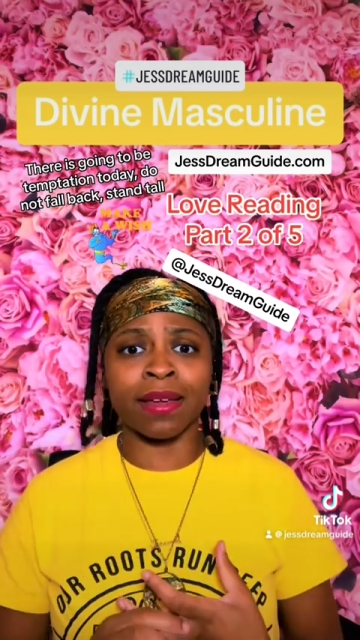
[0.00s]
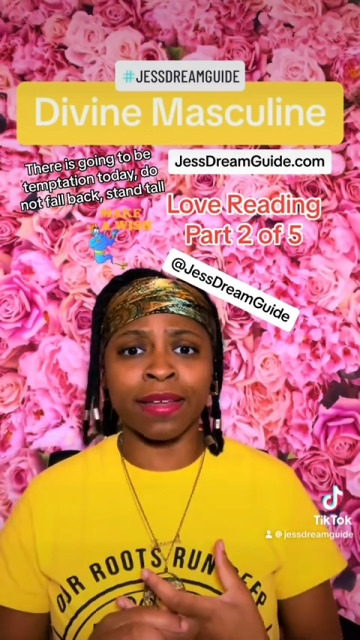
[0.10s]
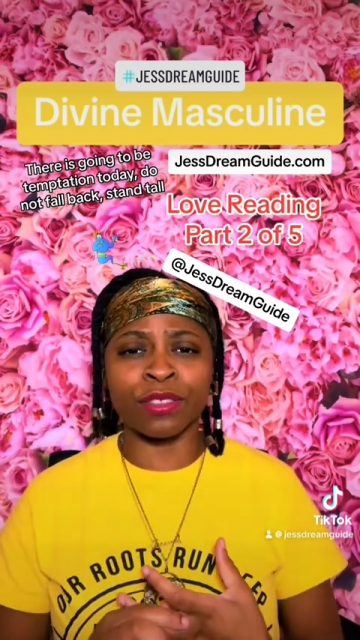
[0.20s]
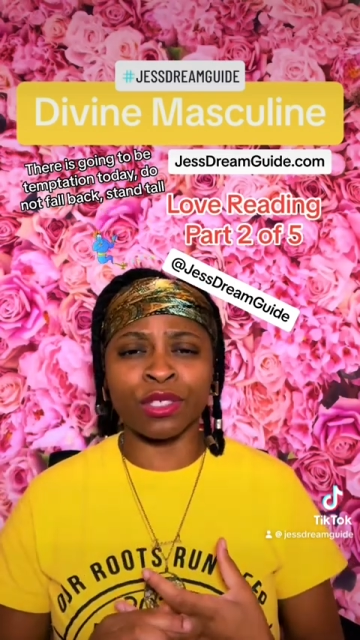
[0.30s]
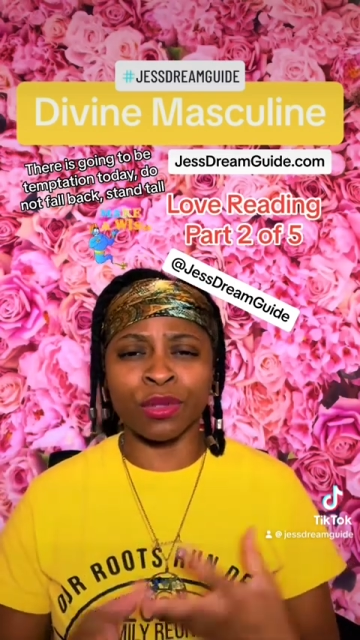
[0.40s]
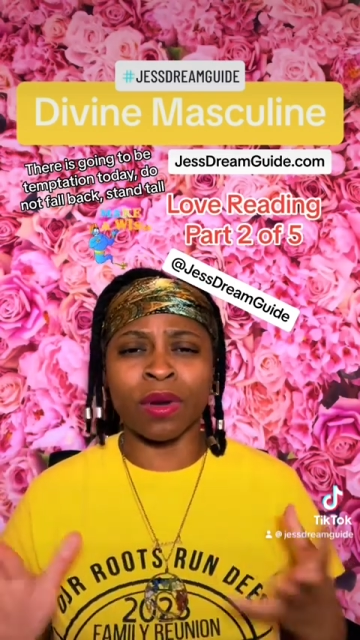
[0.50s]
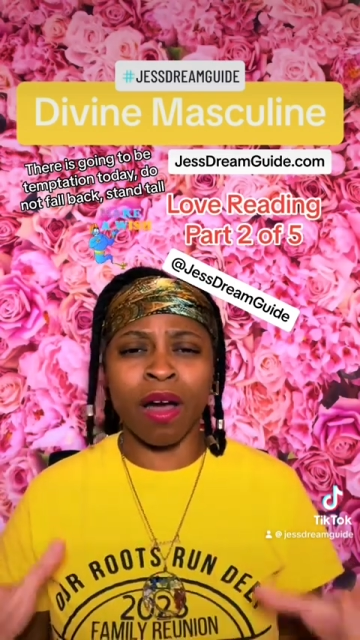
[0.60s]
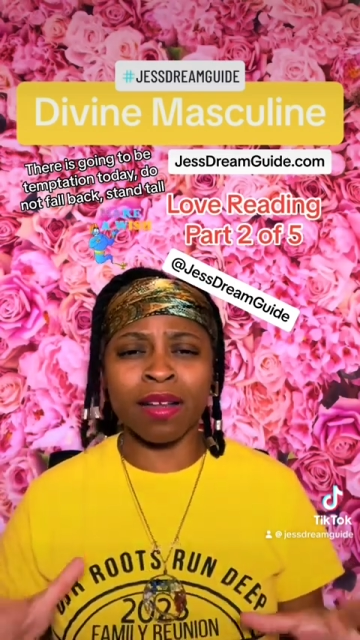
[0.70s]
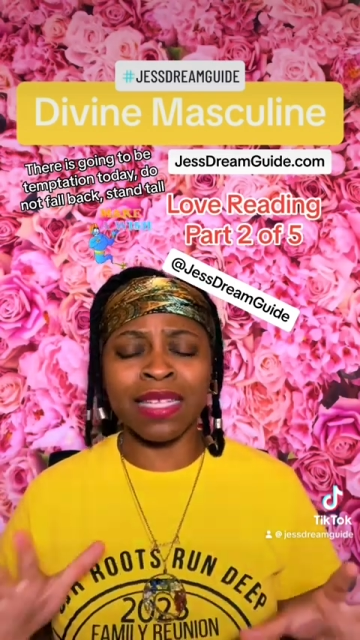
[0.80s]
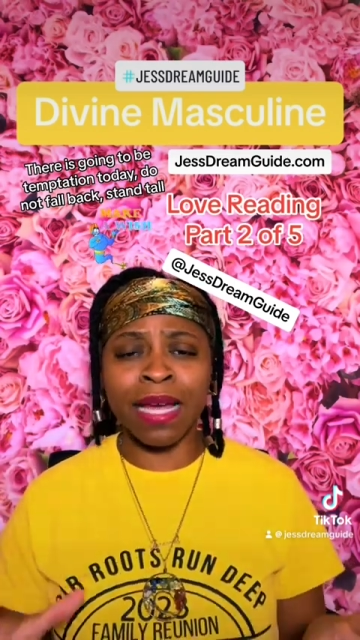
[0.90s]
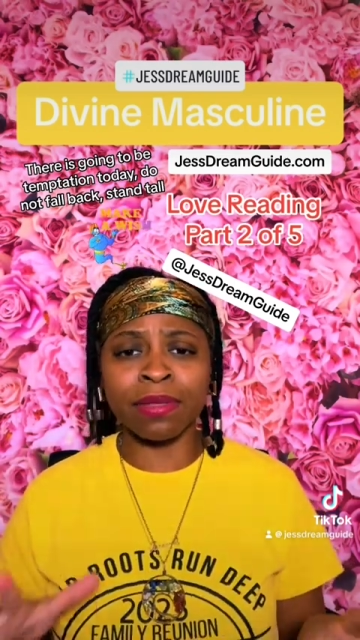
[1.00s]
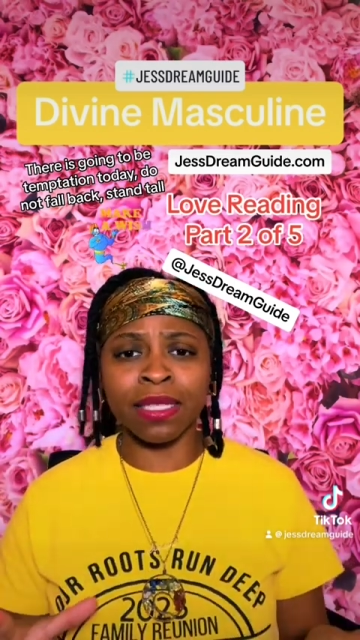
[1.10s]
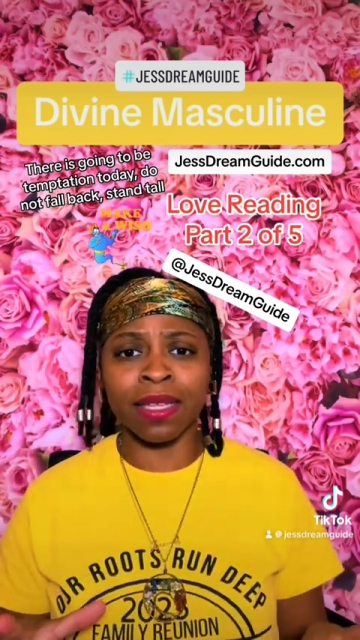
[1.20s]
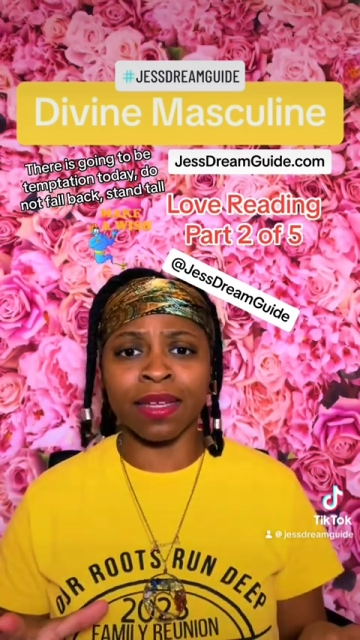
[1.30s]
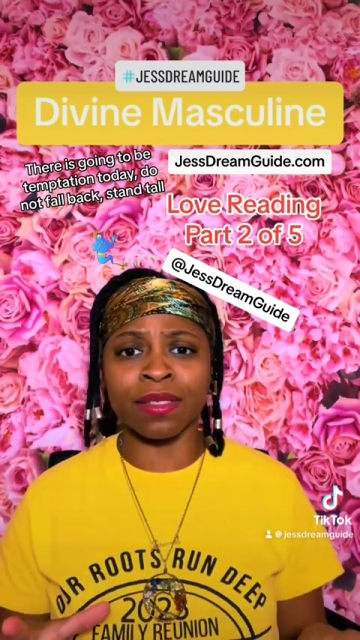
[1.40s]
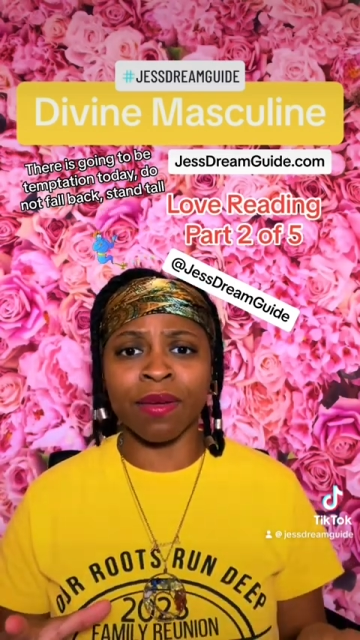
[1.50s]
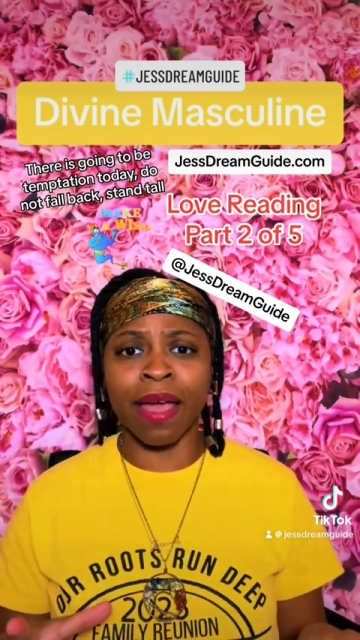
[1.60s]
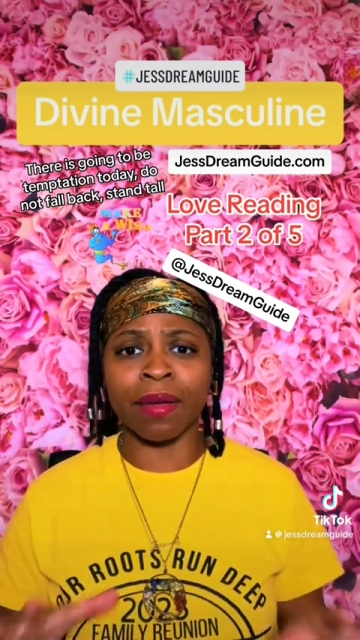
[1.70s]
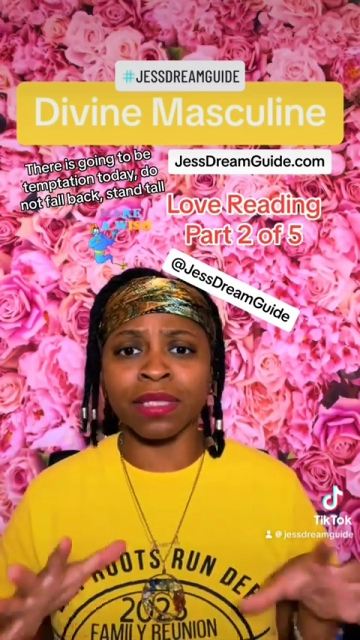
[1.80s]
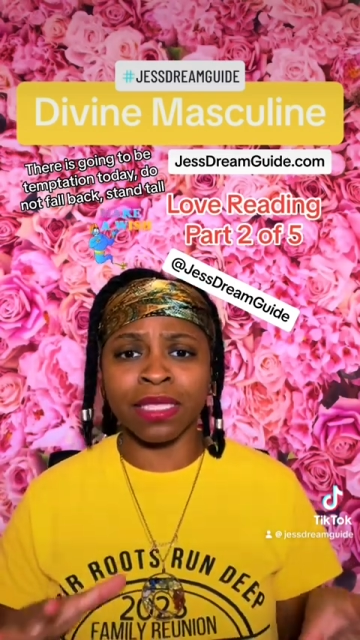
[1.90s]
against you and all types of things,
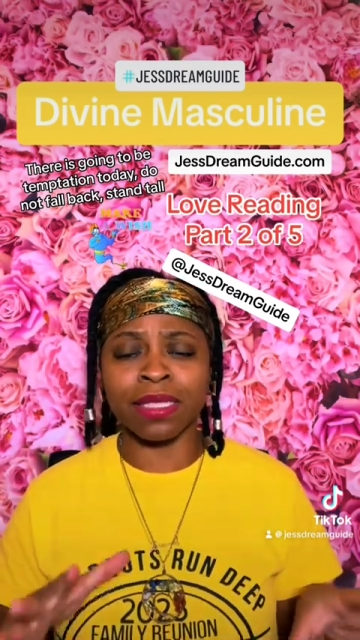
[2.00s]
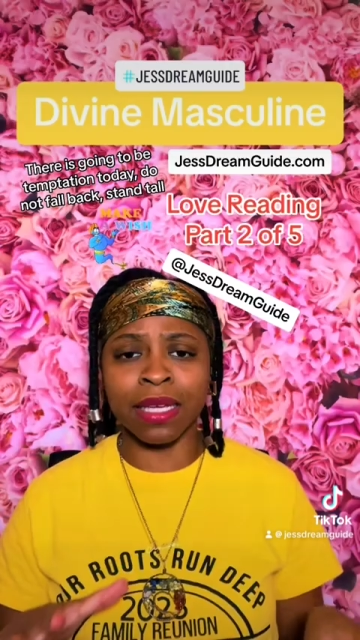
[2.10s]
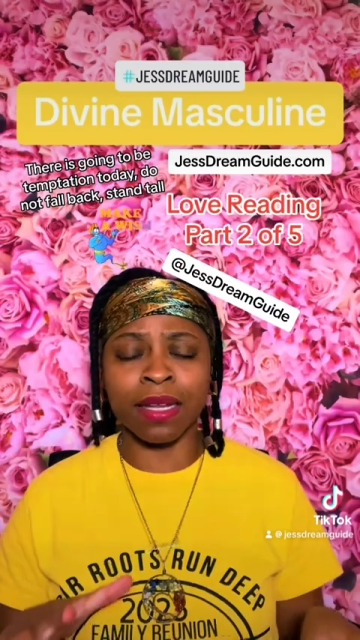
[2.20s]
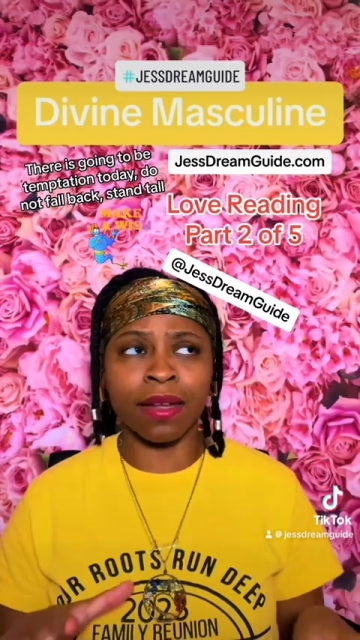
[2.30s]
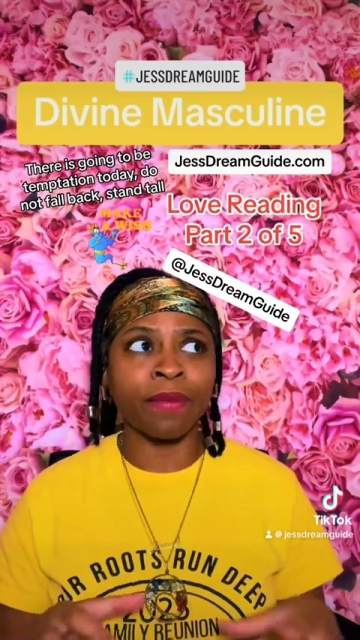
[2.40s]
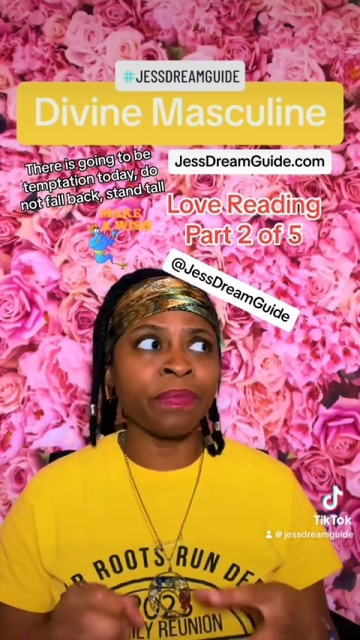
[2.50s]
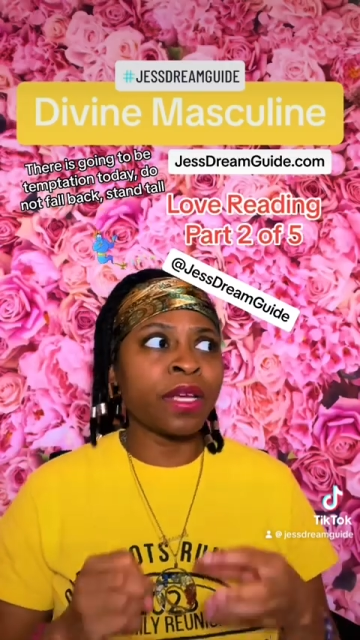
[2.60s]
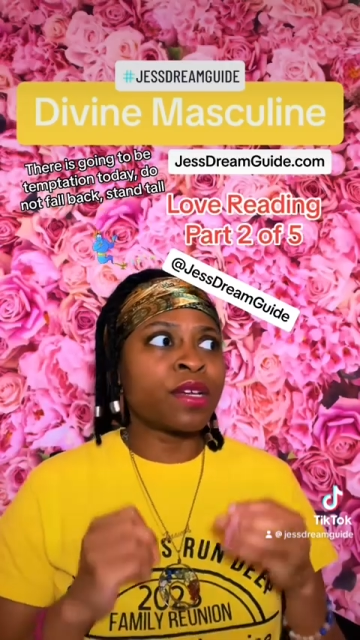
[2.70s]
okay? I'm just seeing it.